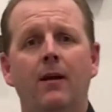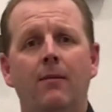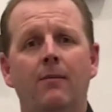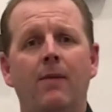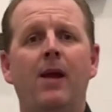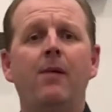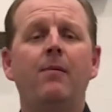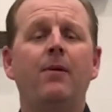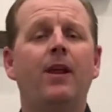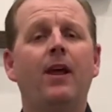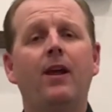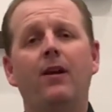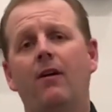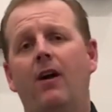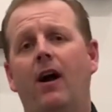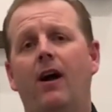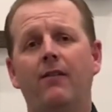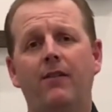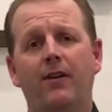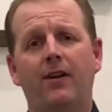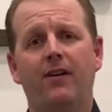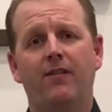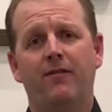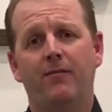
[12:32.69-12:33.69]
Maybe they don't
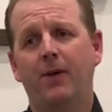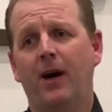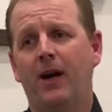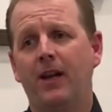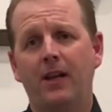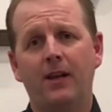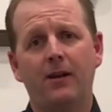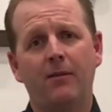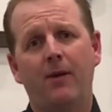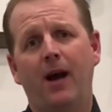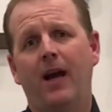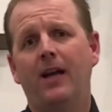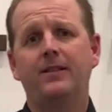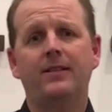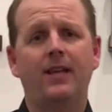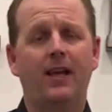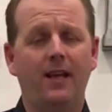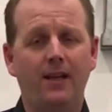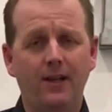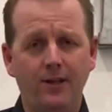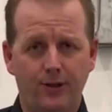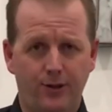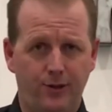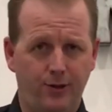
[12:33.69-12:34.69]
have enough money to buy
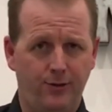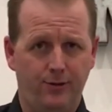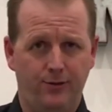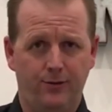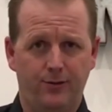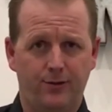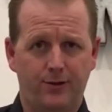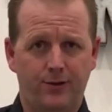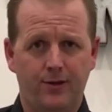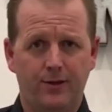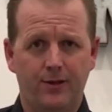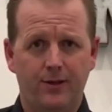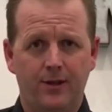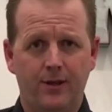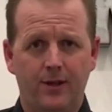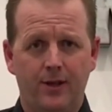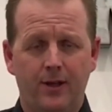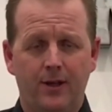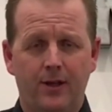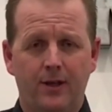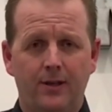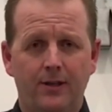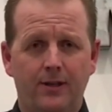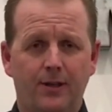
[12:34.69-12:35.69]
tennis shoes
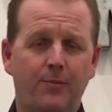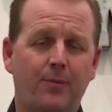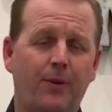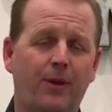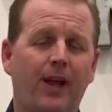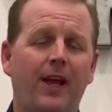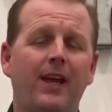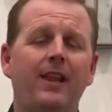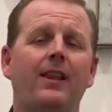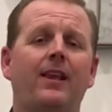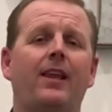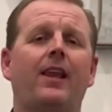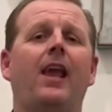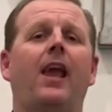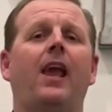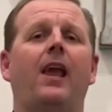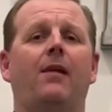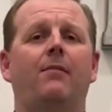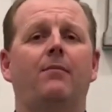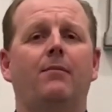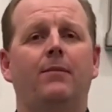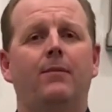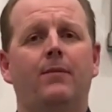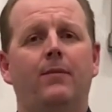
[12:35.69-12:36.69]
to play the
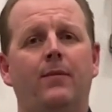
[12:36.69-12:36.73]
game.